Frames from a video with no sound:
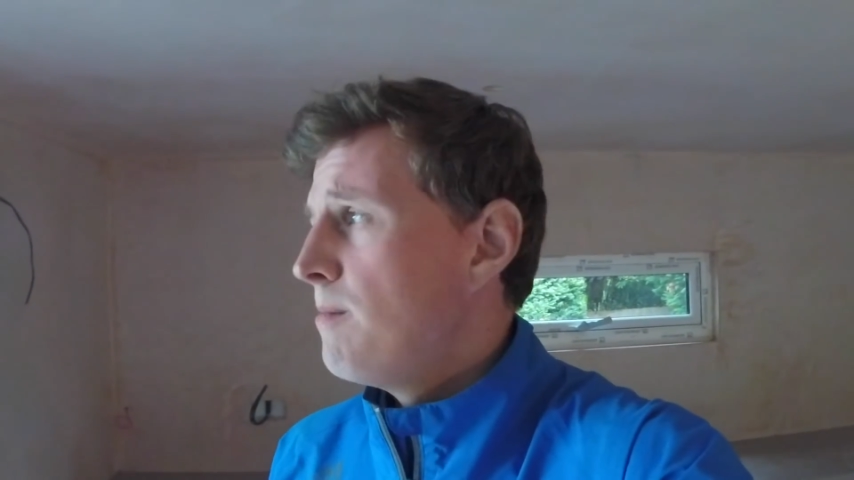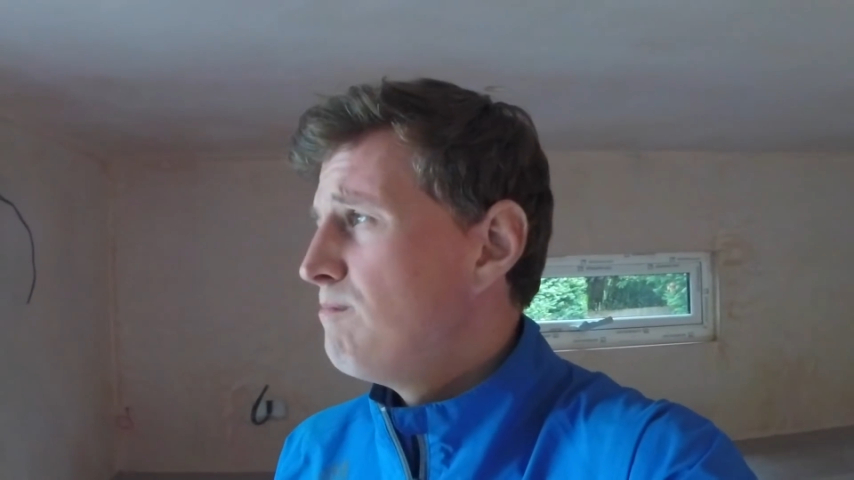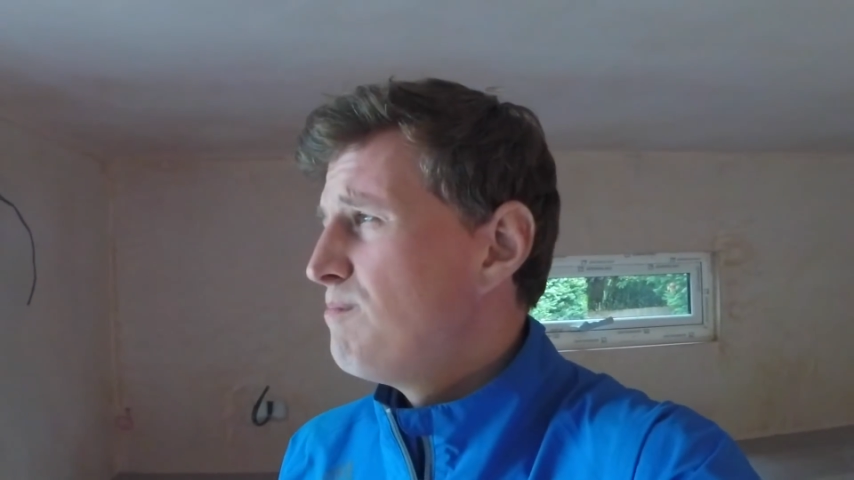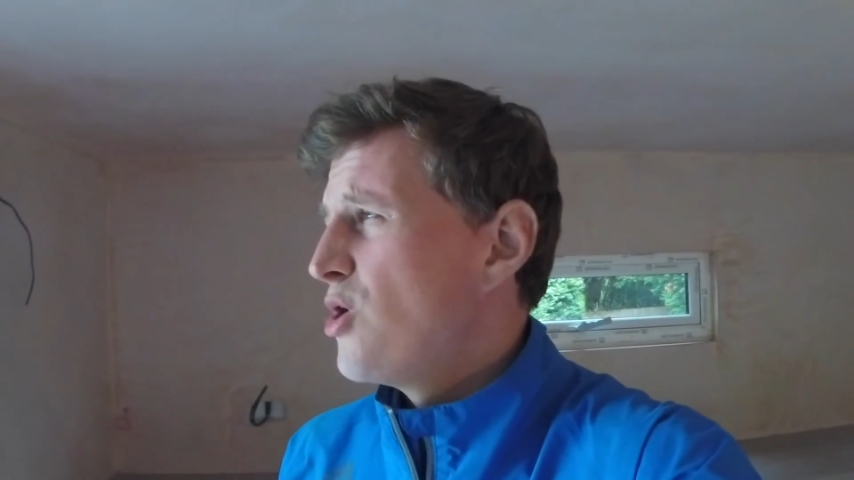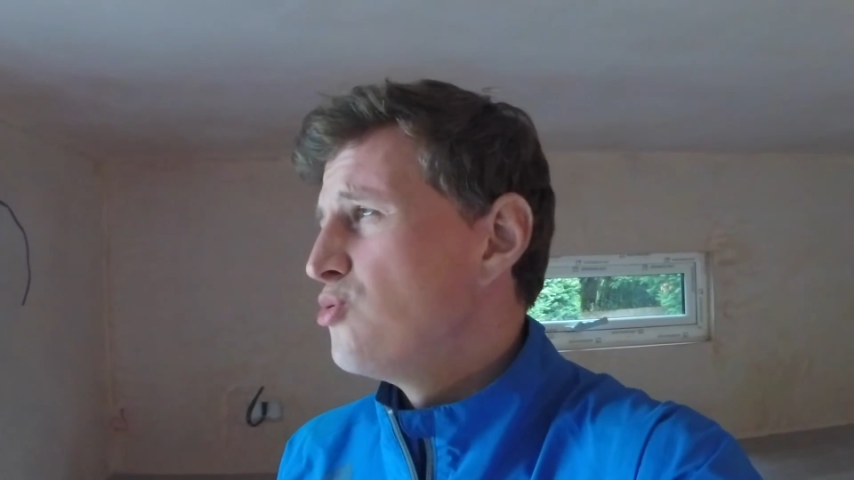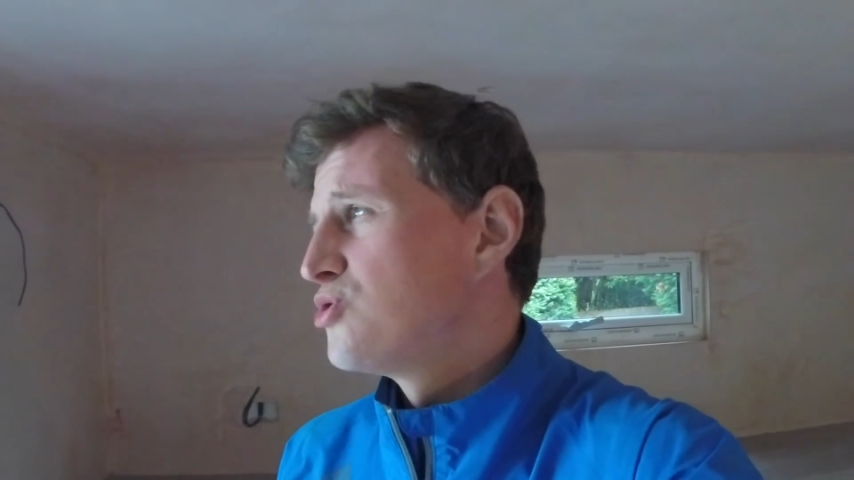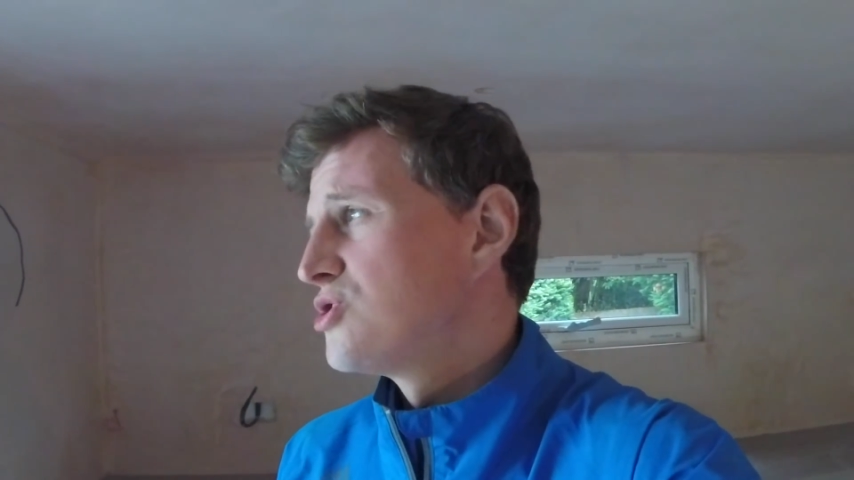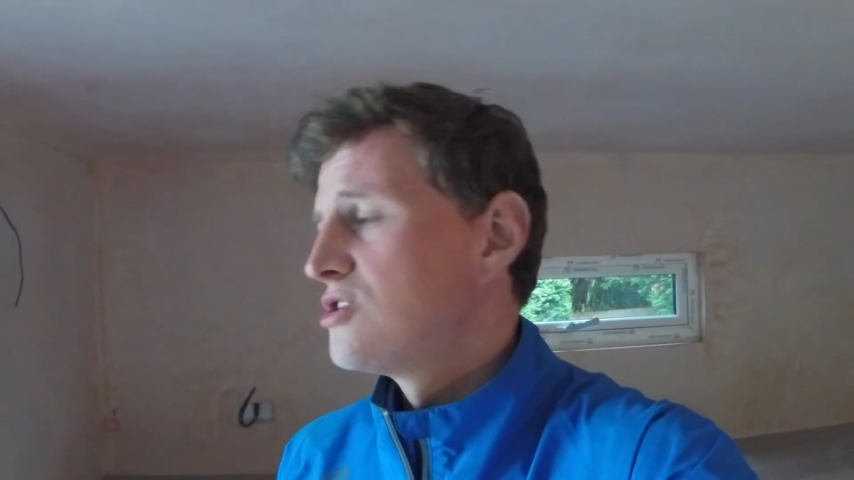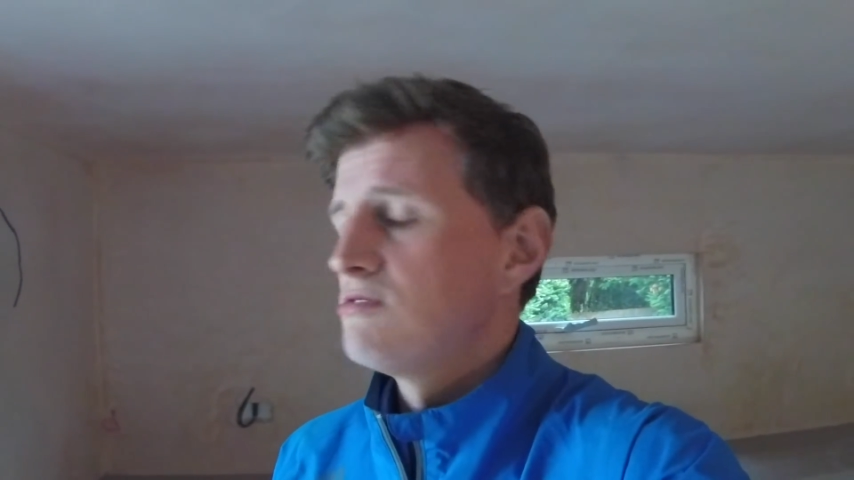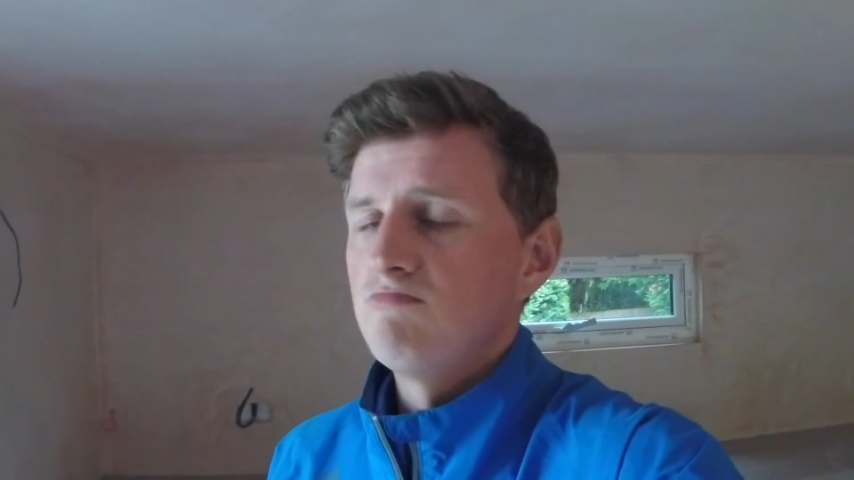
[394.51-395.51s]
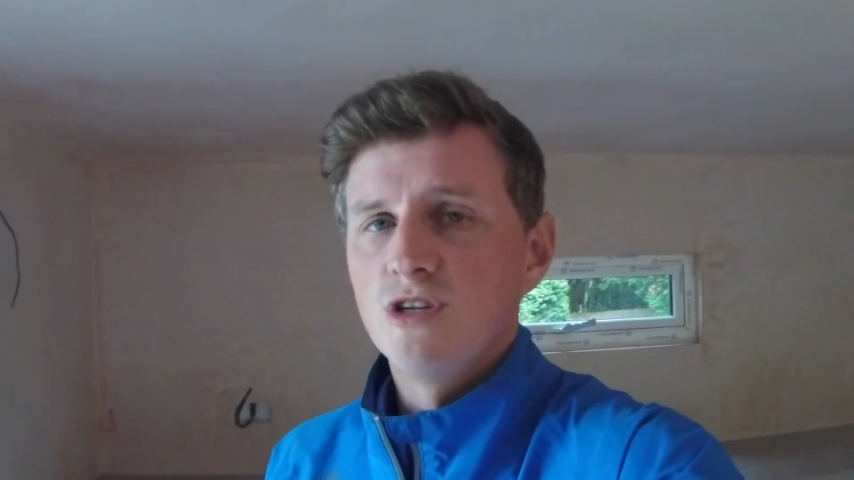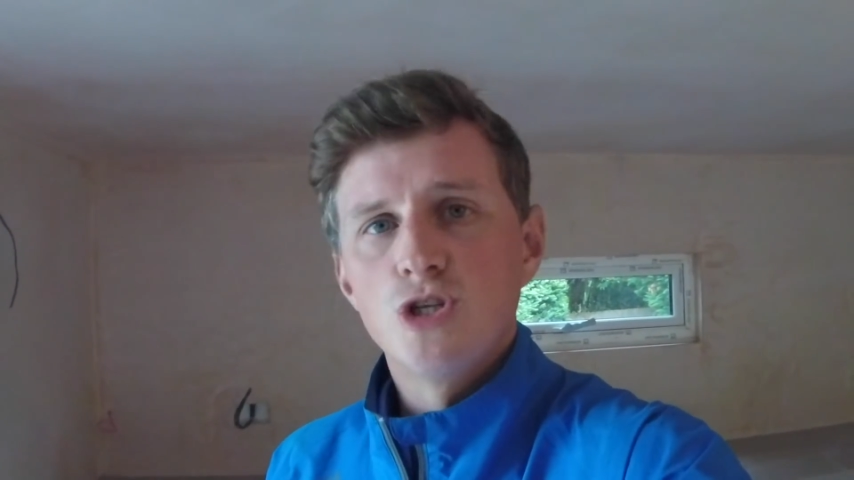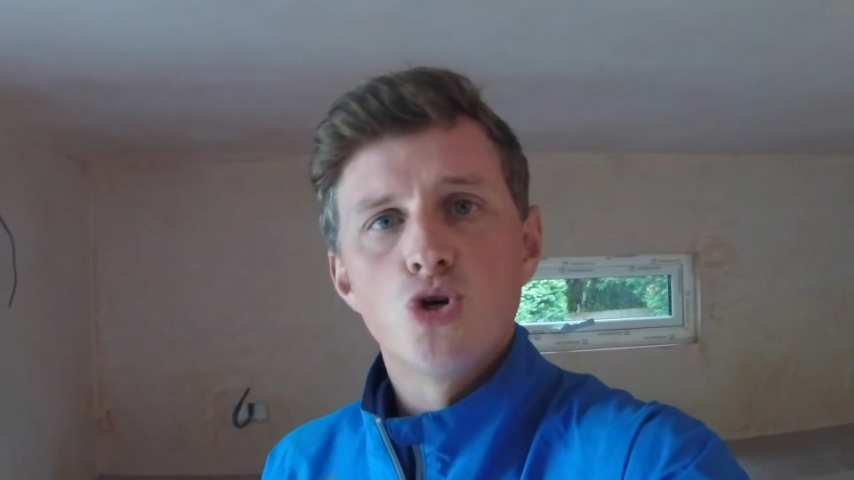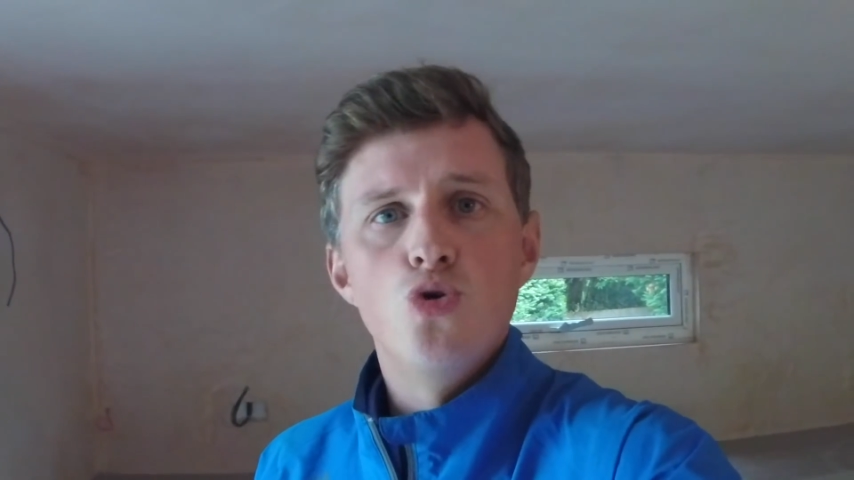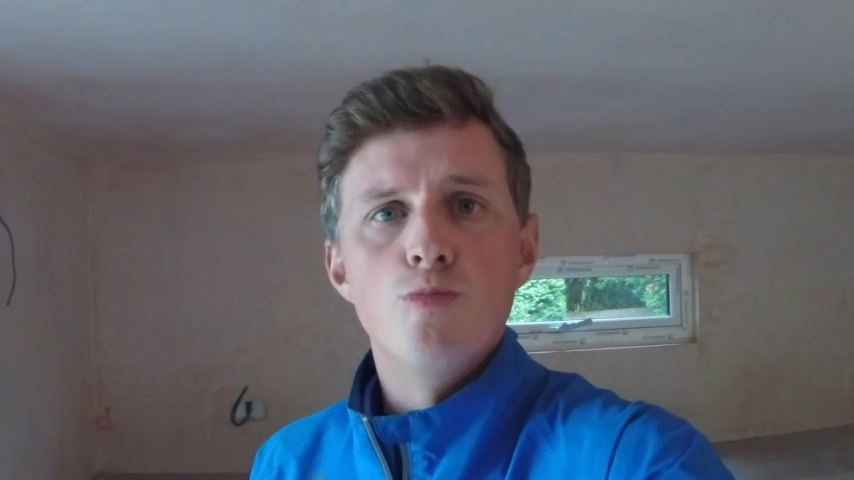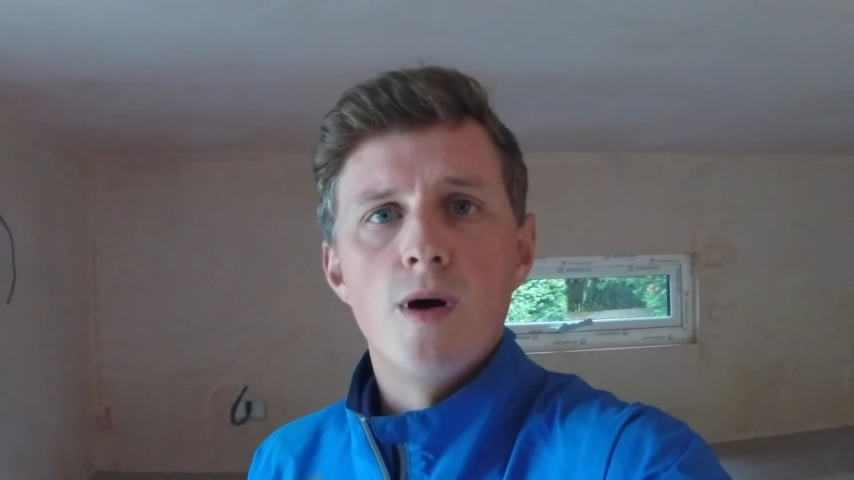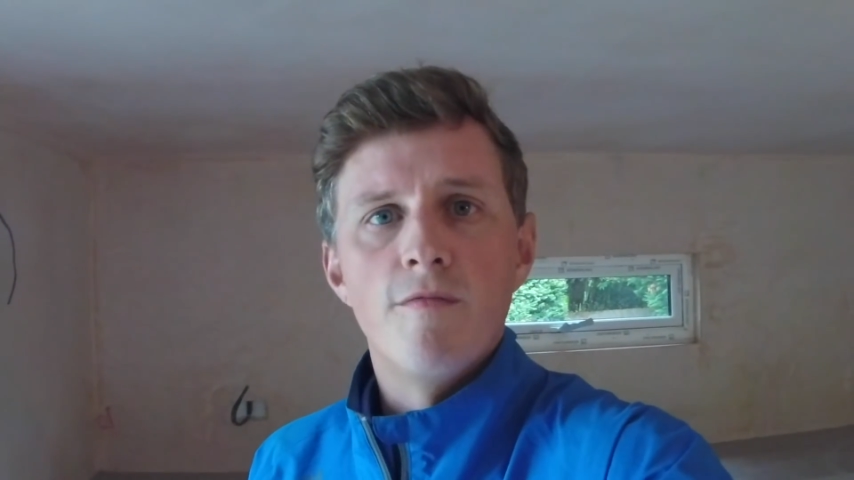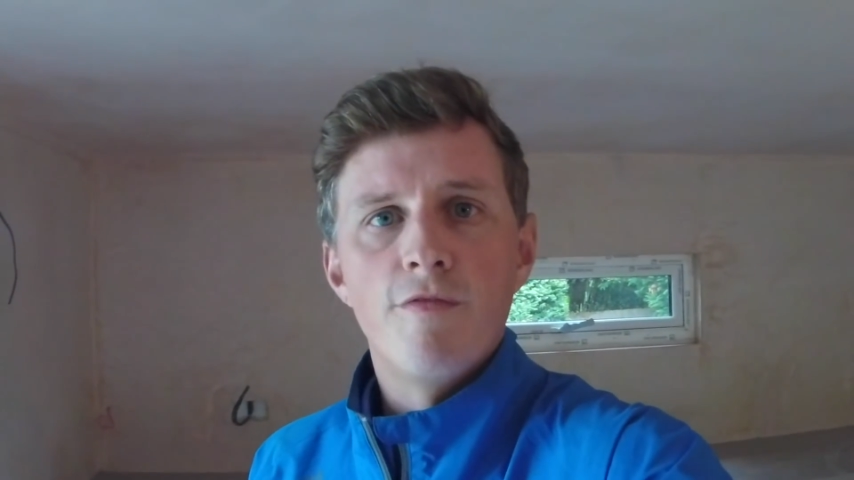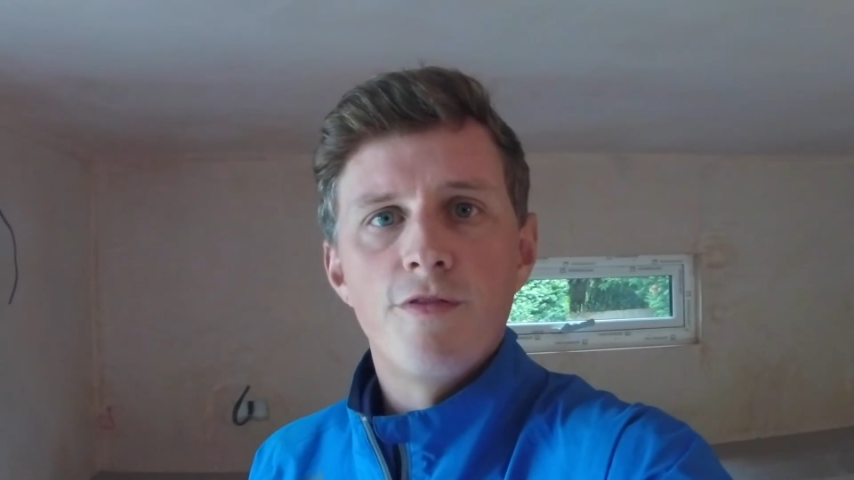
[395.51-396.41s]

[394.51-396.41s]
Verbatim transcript: most a two month,